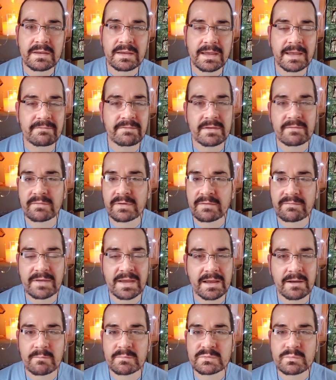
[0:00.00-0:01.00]
Even if it
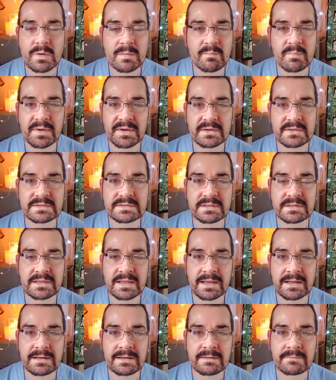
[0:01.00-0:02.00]
helps one person,
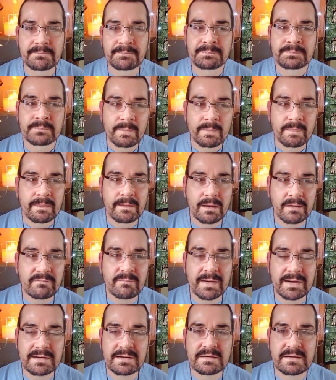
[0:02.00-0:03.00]
then I've
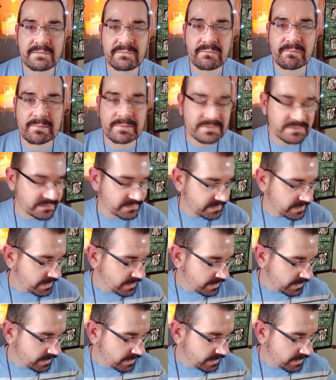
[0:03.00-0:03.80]
made a difference.